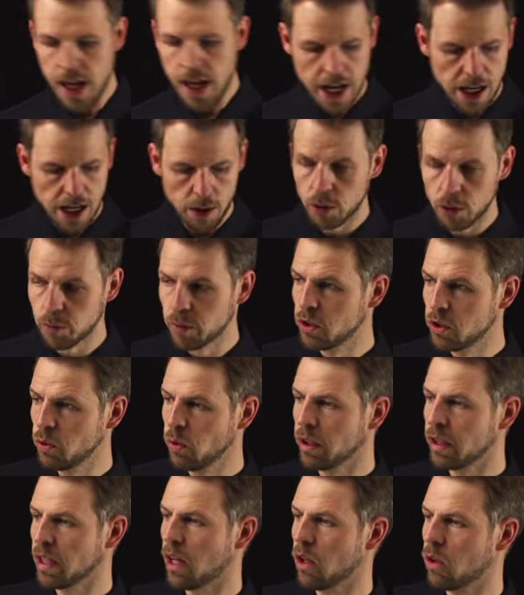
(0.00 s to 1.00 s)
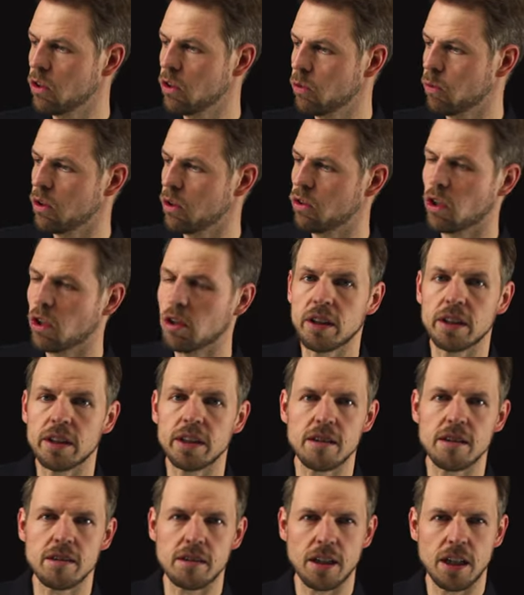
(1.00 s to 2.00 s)
And what we're doing now is we're solving
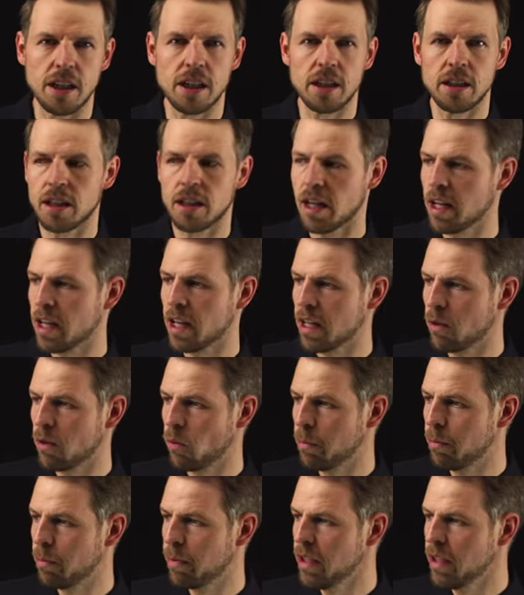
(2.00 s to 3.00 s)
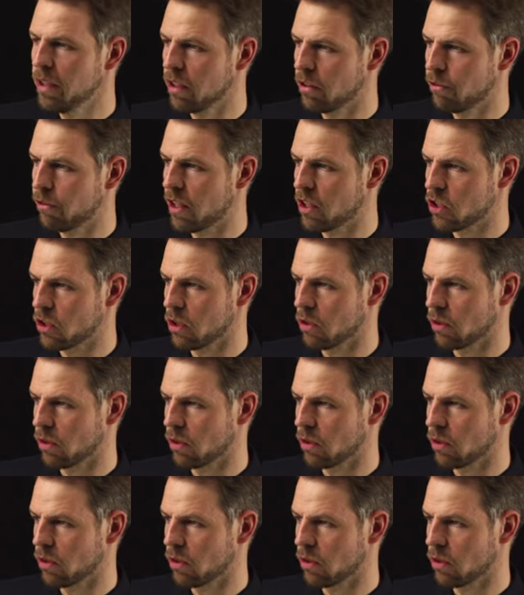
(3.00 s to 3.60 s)
this in a repeated fashion.